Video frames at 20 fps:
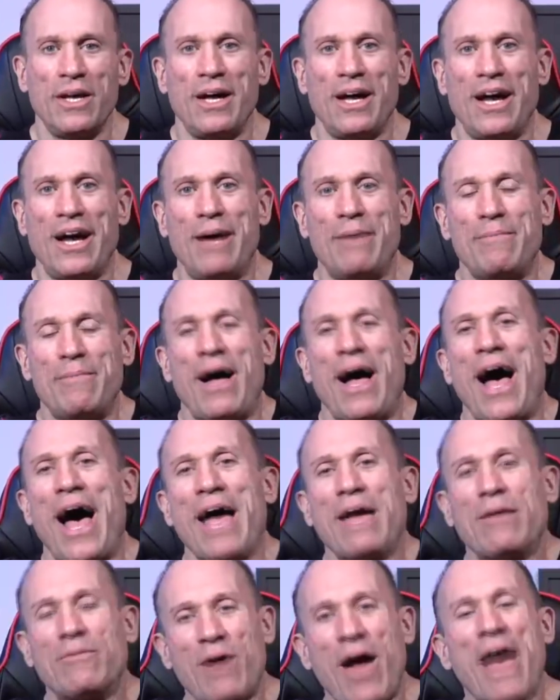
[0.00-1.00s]
Um,
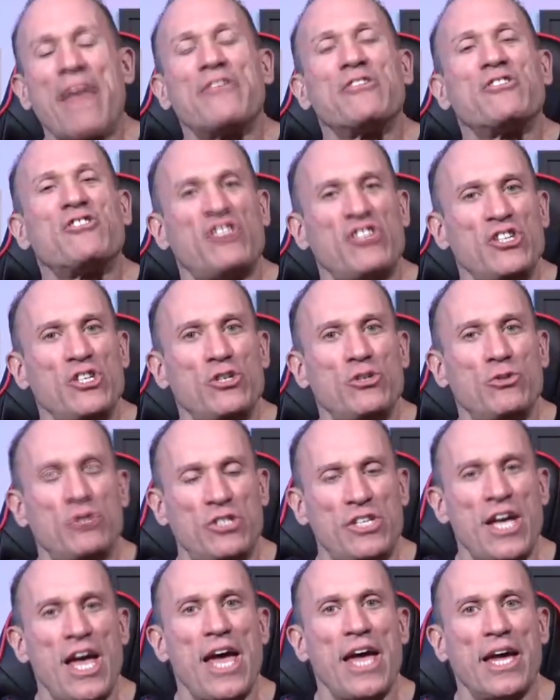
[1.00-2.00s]
I'd rather see you
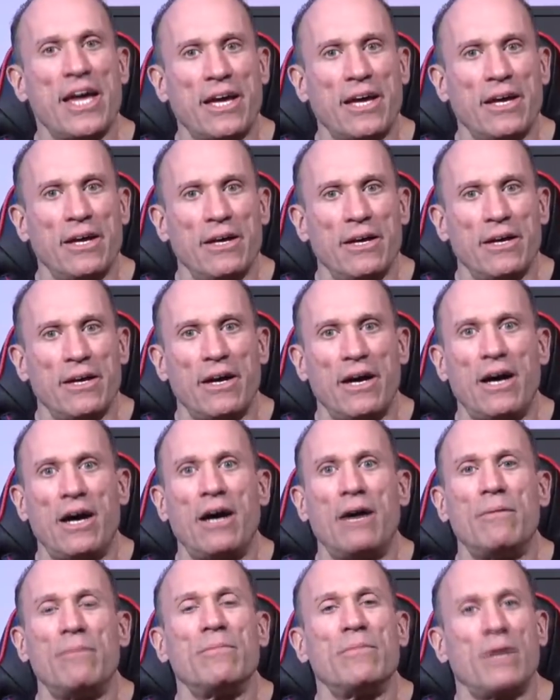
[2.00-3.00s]
take
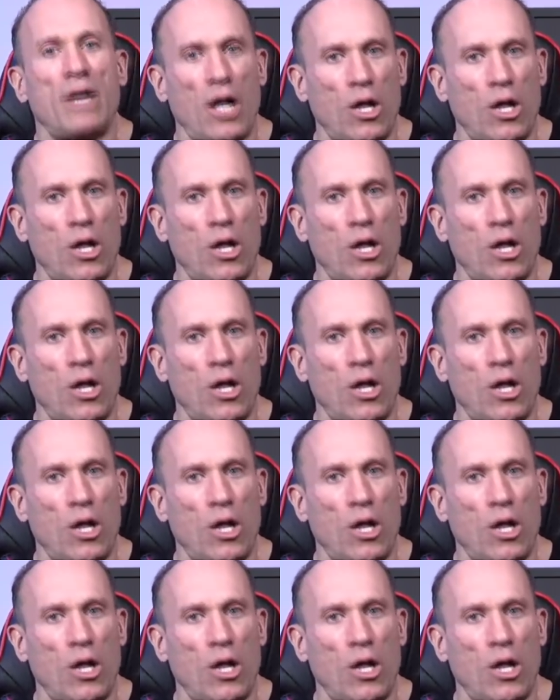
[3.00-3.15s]
um,